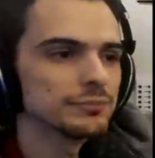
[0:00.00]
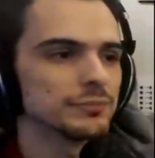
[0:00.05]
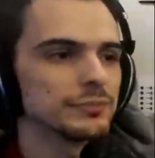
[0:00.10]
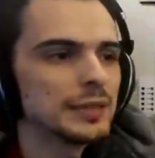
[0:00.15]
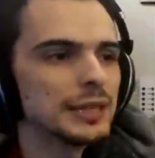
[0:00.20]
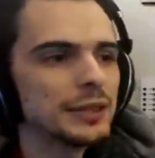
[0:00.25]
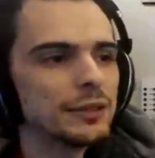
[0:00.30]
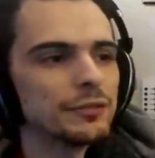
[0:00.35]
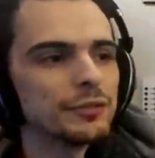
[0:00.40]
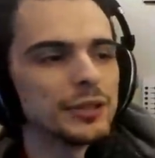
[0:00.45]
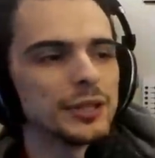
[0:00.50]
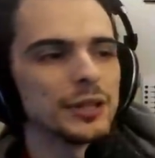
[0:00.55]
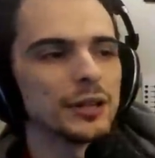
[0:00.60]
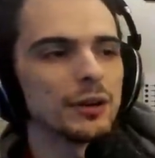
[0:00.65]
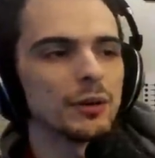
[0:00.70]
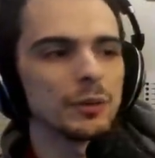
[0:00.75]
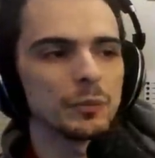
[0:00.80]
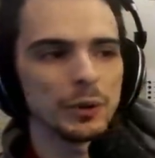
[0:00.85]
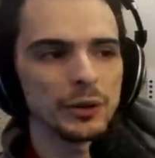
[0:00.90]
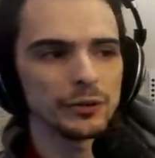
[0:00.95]
in the
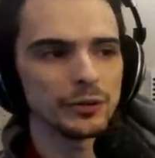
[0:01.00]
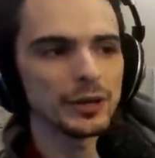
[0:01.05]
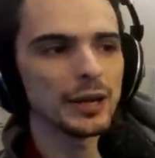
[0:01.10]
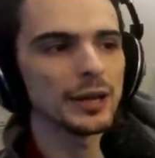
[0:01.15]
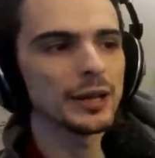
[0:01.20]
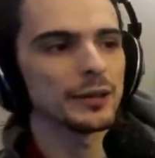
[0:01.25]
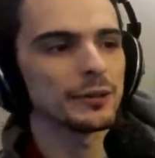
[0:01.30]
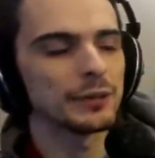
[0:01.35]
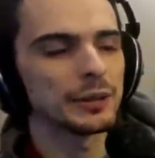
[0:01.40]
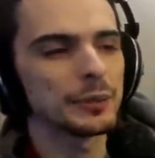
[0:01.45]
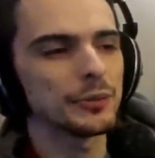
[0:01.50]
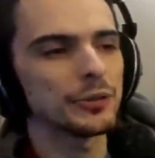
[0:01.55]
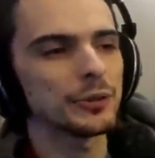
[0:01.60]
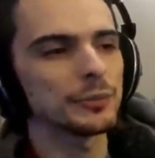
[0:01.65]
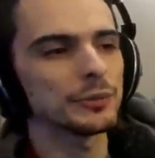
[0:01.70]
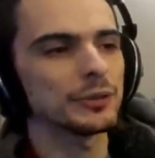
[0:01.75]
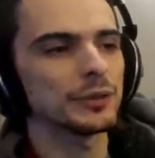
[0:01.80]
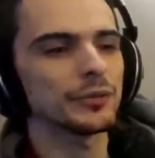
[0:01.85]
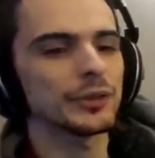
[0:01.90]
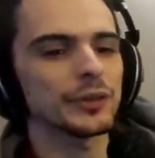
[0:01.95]
video and whether or not I agree with them
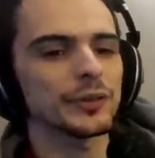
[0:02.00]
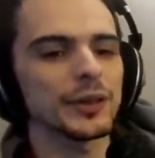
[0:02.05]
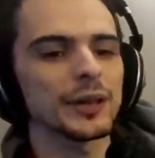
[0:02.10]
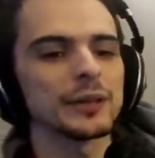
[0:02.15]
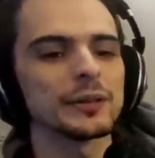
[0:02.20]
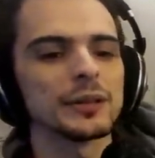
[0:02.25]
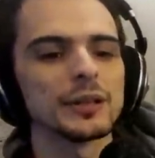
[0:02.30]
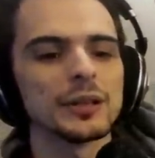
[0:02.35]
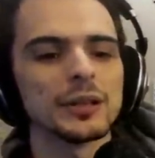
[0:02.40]
and stuff like that.